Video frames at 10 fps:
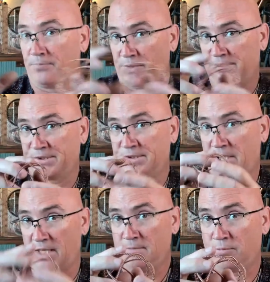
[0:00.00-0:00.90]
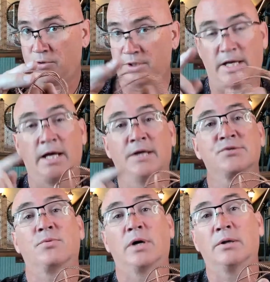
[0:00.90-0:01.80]
this is the input as
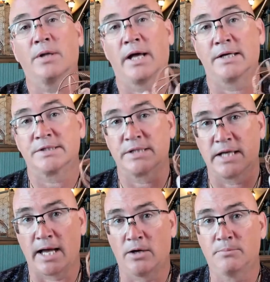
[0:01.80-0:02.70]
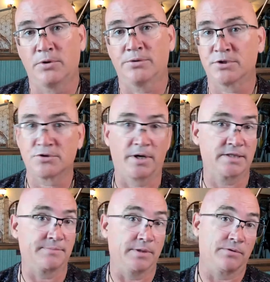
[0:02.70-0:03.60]
well as the output, the
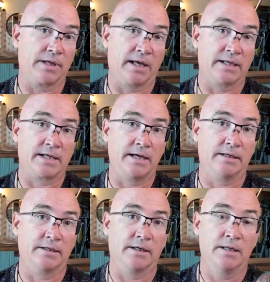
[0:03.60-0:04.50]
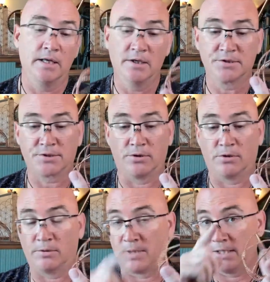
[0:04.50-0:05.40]
transmitter, the antenna.
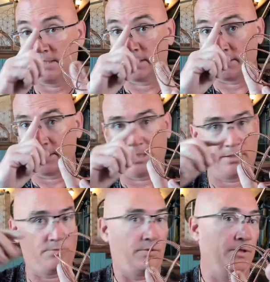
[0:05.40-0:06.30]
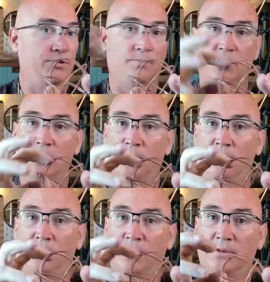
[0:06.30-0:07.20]
So basically, once you put your
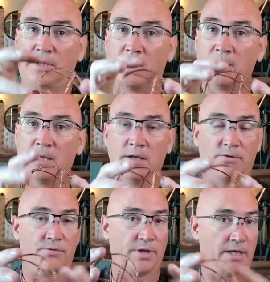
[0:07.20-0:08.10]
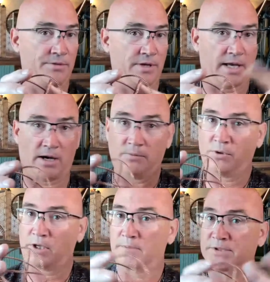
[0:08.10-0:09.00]
input in there, then the
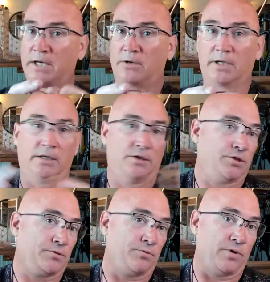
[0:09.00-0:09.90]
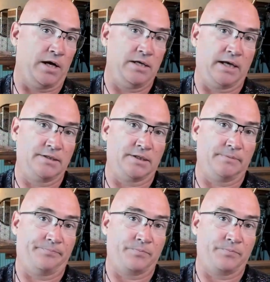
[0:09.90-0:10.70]
output comes out and it just radiates it.